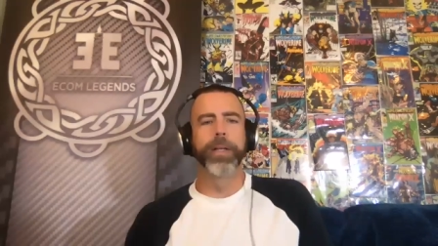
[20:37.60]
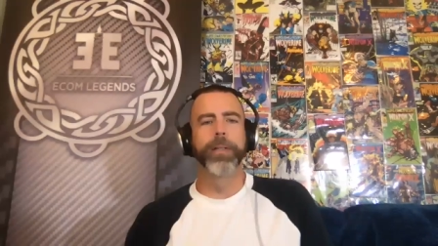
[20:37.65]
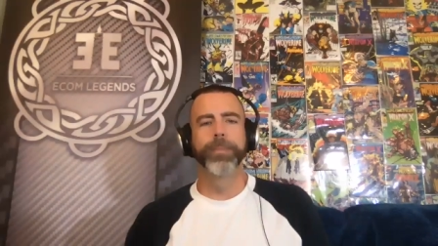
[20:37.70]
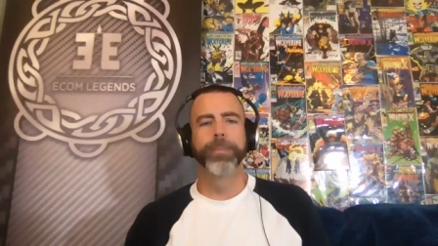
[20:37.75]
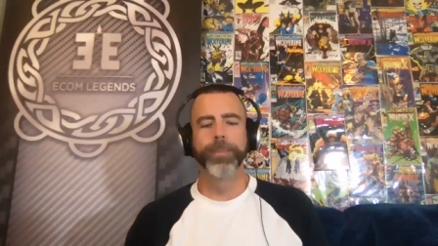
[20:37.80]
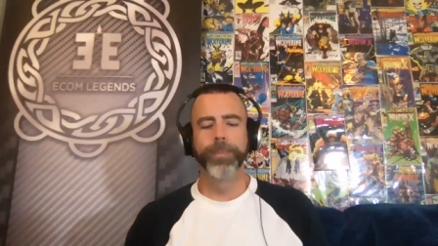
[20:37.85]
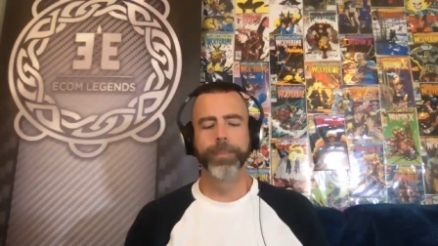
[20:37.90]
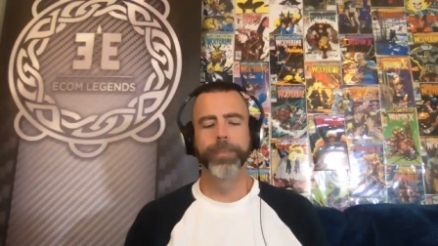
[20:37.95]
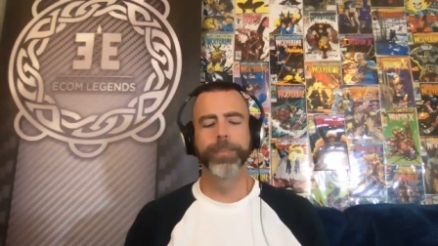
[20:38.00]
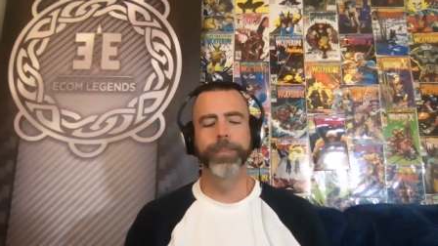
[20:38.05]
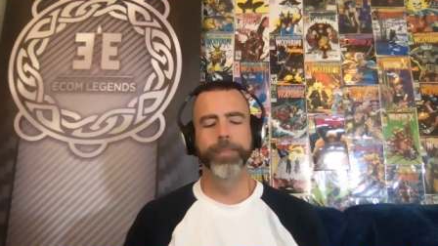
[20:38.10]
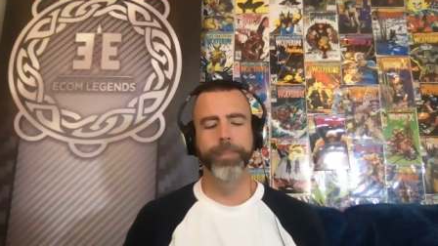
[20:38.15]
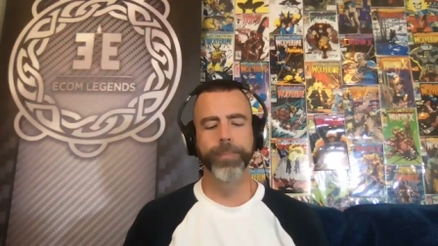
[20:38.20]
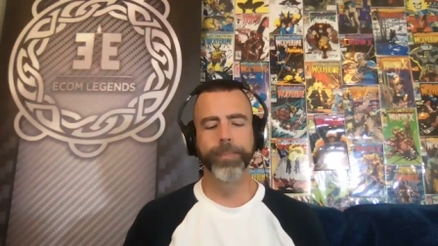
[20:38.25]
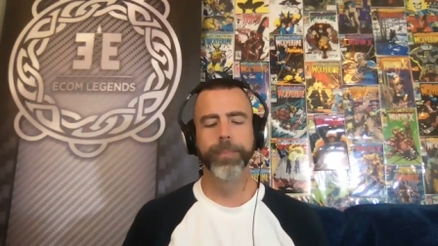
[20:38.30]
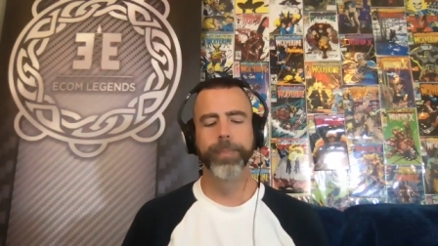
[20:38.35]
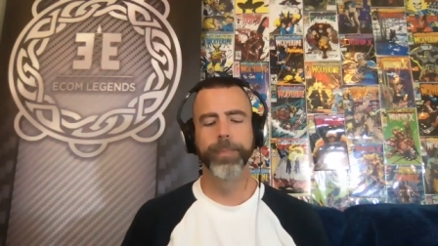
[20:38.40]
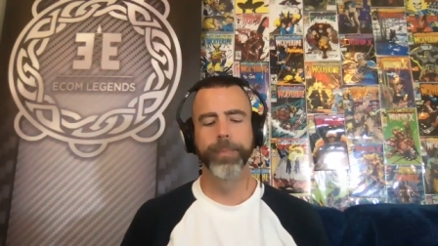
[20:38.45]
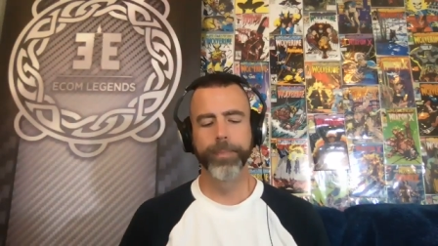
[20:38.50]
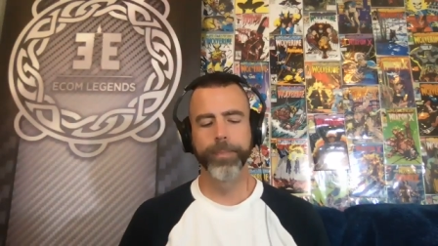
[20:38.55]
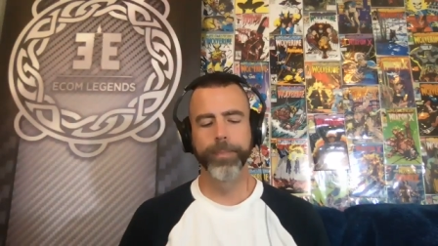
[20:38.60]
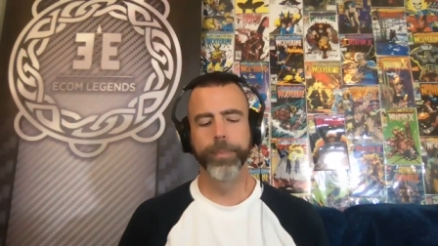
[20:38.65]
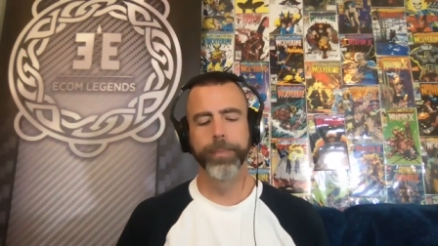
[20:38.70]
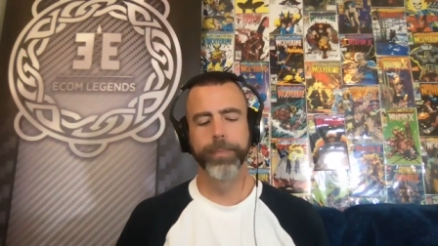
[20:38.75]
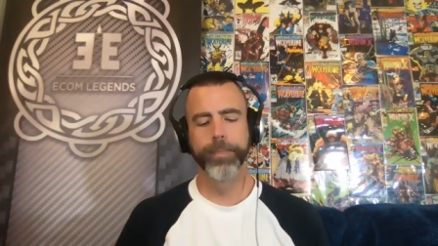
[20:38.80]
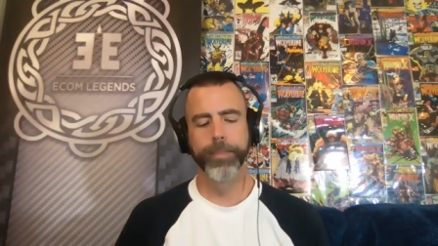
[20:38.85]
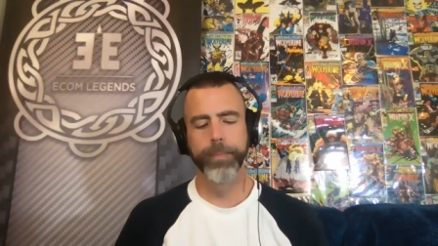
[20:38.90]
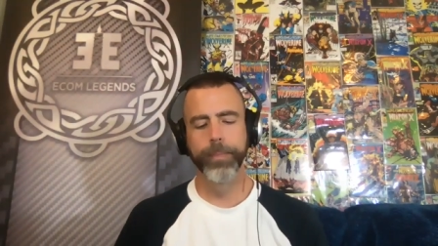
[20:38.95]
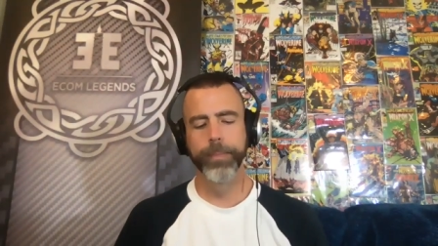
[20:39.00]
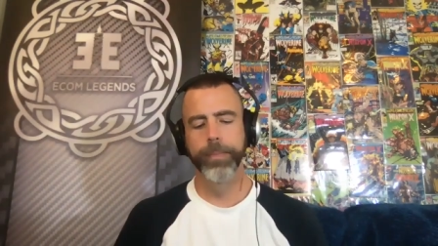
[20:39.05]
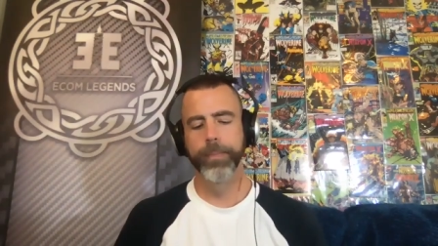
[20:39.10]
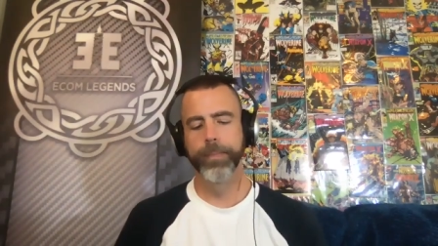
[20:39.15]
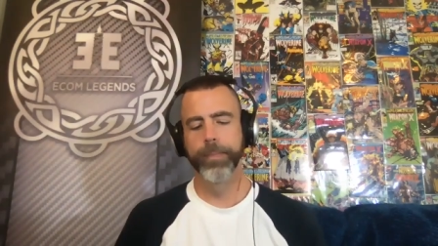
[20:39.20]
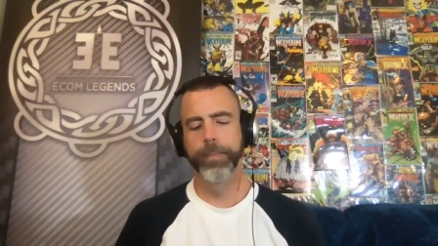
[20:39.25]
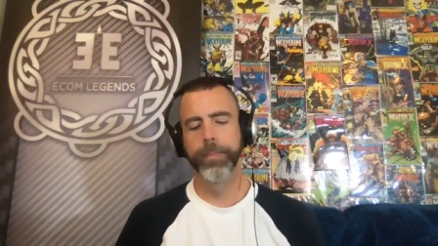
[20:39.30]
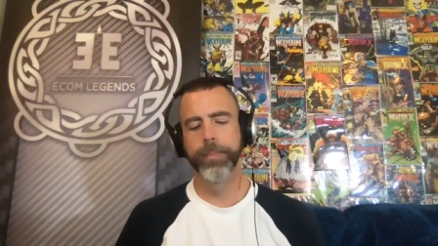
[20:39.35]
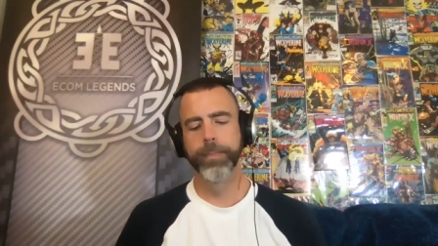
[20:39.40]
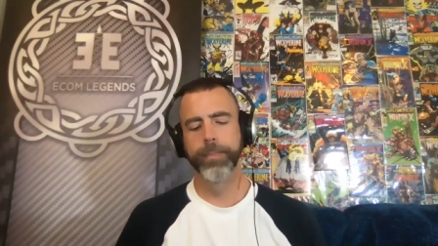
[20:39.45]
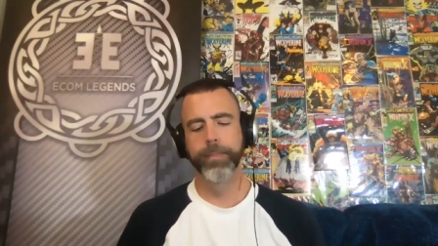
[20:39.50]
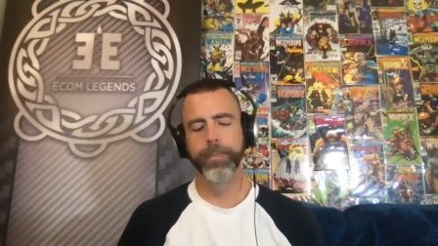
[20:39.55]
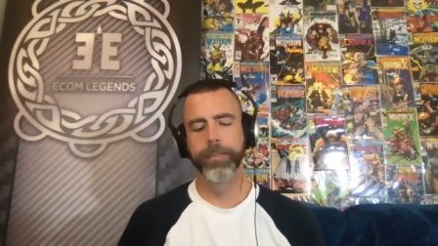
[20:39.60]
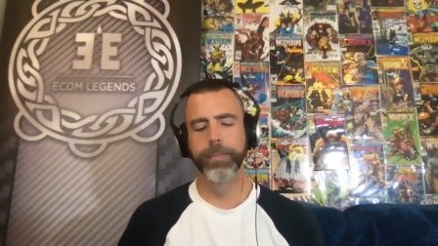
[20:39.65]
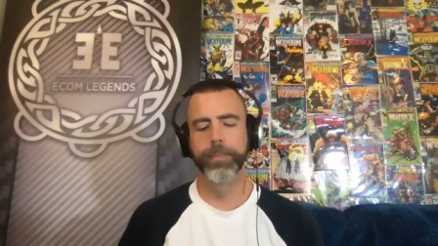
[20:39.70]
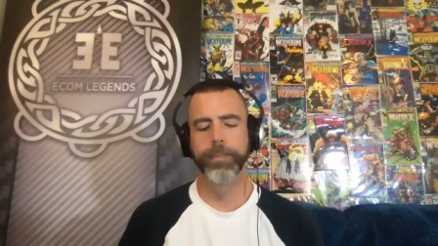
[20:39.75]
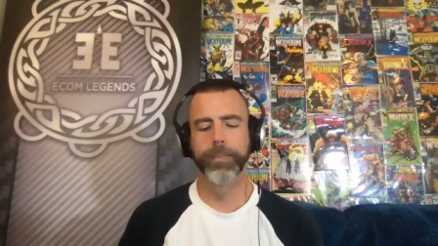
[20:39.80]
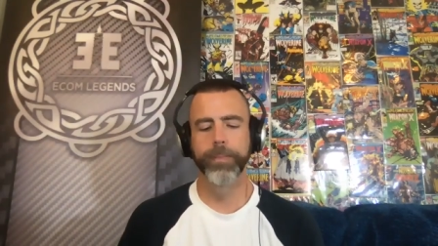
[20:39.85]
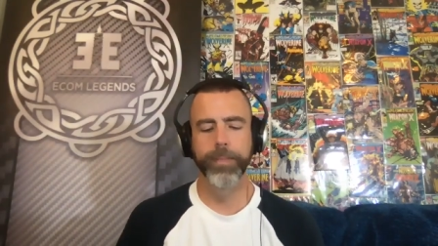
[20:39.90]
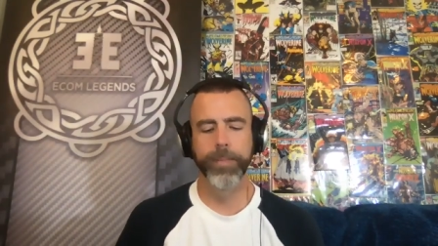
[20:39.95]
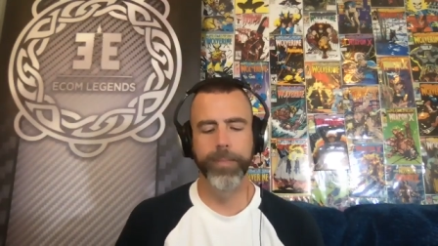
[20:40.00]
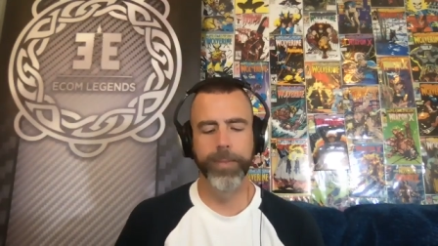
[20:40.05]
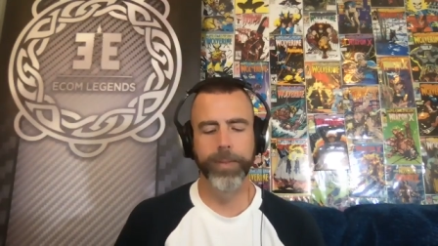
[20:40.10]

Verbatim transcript: like we just knew that this was going to work one way.